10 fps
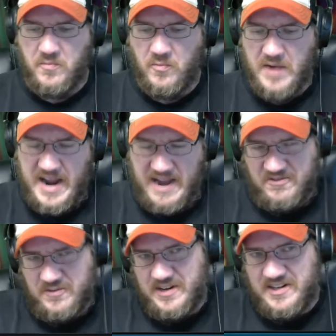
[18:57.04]
we have
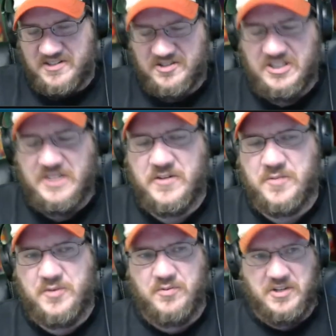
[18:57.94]
to recognize there's a difference
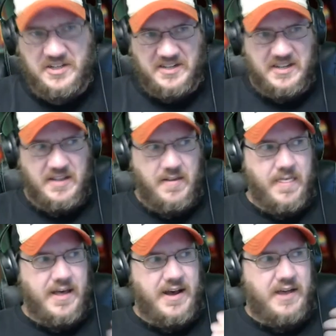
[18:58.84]
between
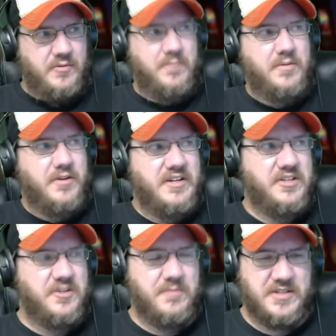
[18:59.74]
I want to build an
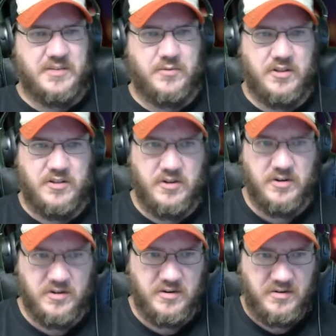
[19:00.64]
engine because I want to
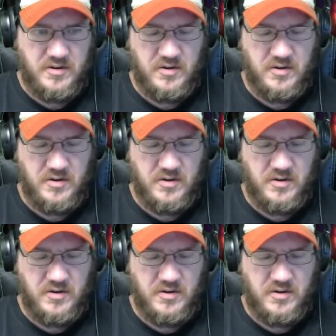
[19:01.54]
learn